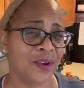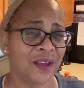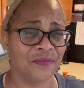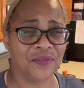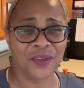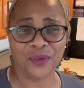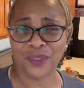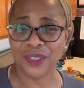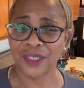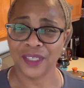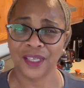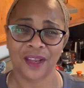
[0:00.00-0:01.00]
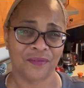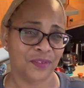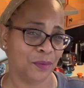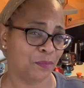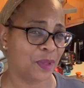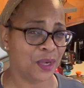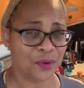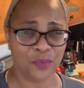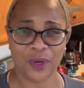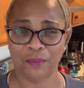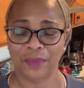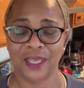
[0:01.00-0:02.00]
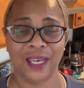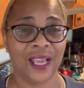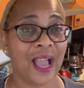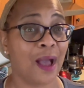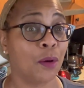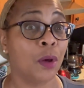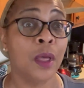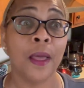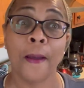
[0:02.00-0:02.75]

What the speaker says: I feel good. I feel better when I'm getting out.